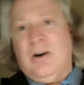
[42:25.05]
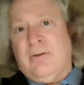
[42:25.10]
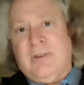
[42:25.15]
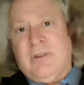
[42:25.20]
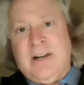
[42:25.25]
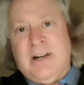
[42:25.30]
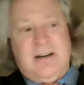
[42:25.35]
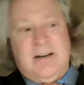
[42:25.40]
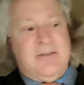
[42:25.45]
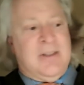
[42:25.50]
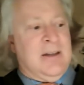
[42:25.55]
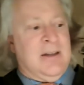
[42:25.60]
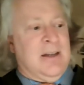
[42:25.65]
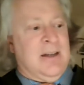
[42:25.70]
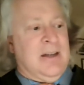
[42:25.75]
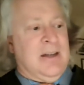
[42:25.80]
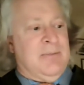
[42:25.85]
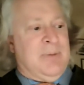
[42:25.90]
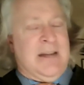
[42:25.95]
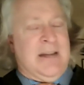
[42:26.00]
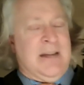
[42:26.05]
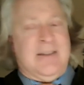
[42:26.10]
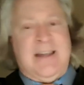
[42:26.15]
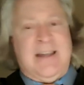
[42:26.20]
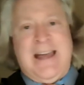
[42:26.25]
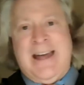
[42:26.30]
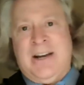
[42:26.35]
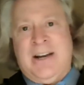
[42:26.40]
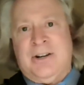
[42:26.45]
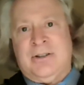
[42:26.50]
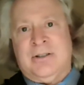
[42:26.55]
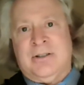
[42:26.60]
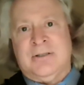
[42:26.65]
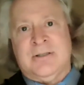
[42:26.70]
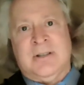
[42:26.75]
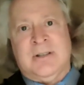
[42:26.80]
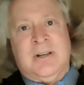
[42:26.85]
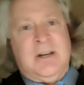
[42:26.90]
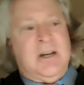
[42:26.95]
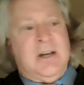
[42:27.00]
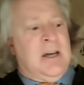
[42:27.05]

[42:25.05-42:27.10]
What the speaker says: overhead of paying the editors,